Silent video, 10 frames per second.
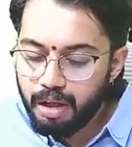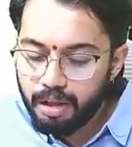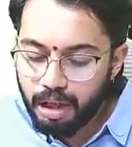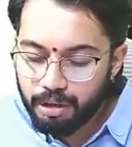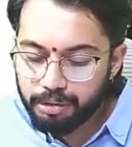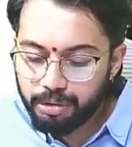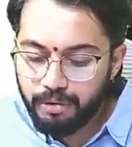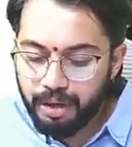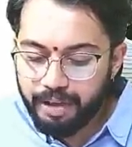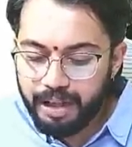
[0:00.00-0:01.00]
Now we
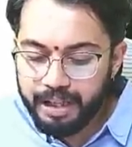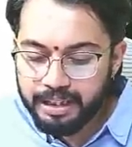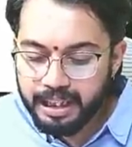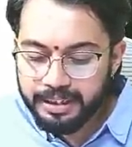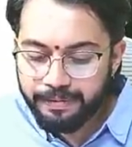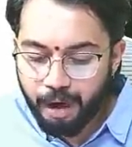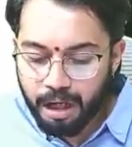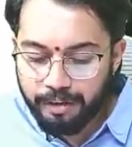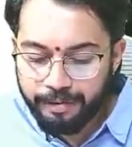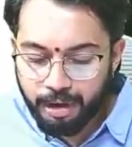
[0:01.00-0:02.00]
will discuss
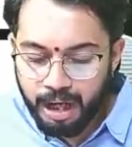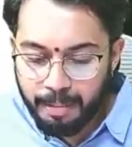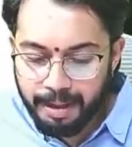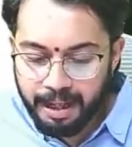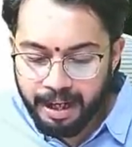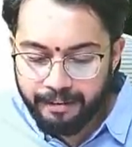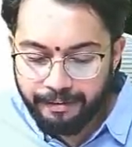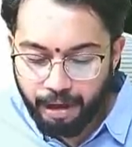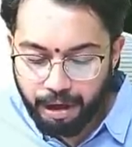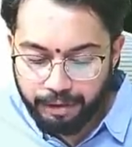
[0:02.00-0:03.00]
44AA,
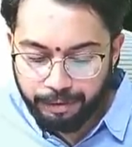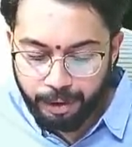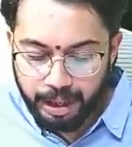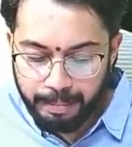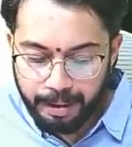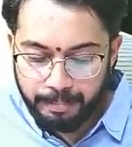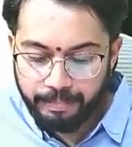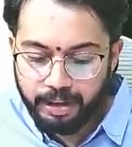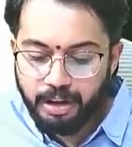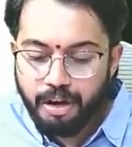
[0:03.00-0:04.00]
44AB.
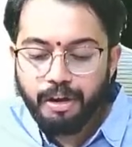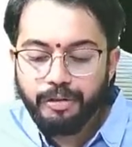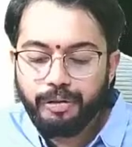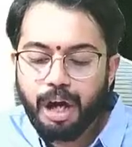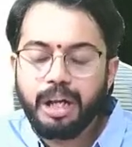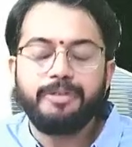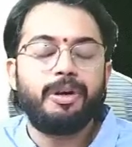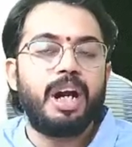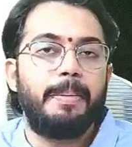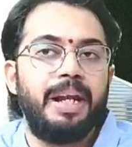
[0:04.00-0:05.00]

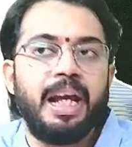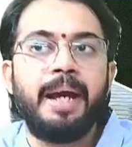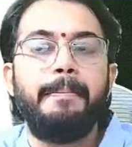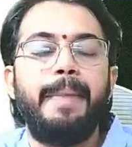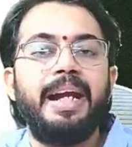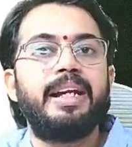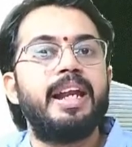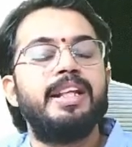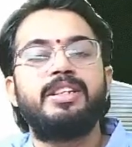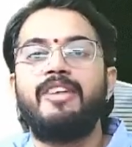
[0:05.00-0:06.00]
44AA,
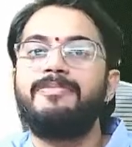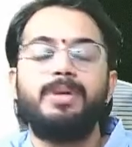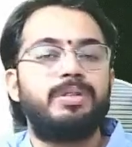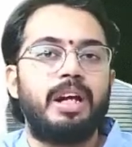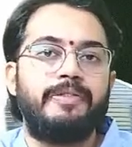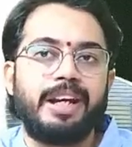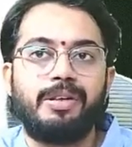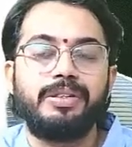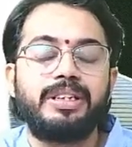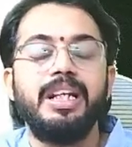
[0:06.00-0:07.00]
maintenance of books of accounts.
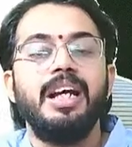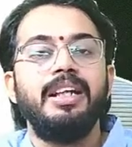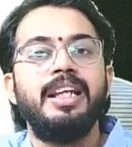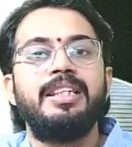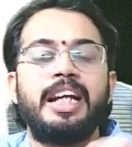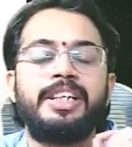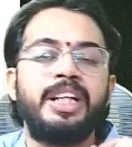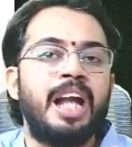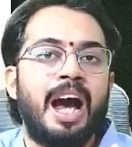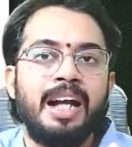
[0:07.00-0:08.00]
This section
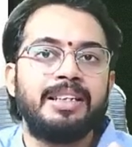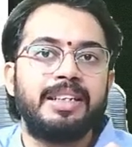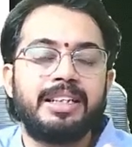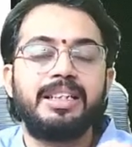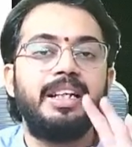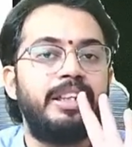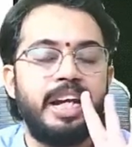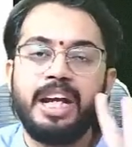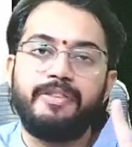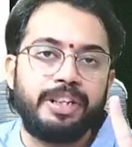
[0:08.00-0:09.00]
answers three
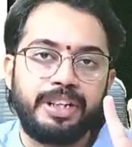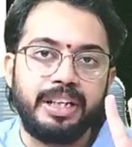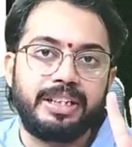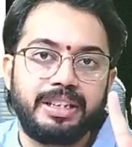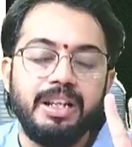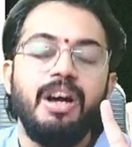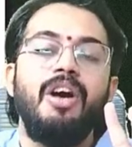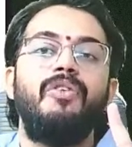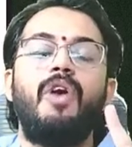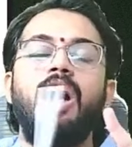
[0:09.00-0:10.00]
questions.
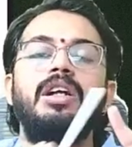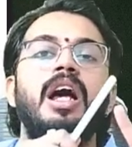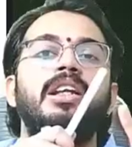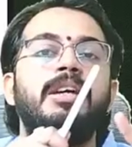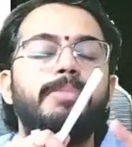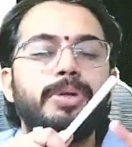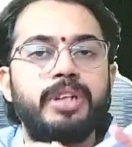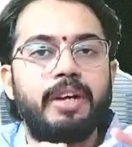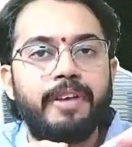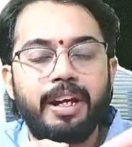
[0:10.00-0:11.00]
What are the books of
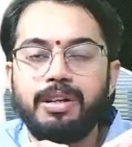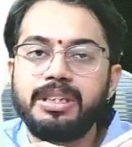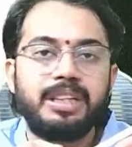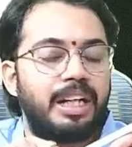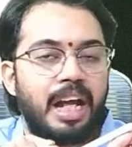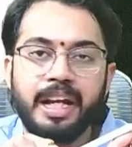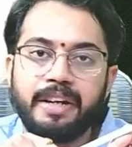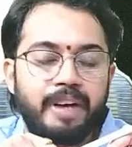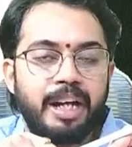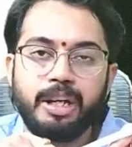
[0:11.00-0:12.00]
accounts that are
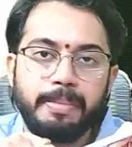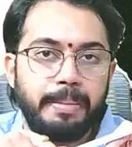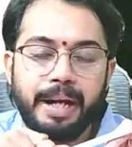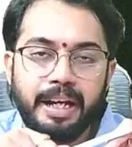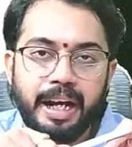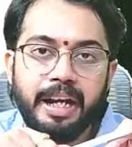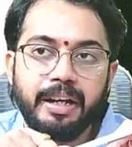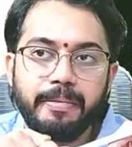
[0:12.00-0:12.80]
required to be maintained?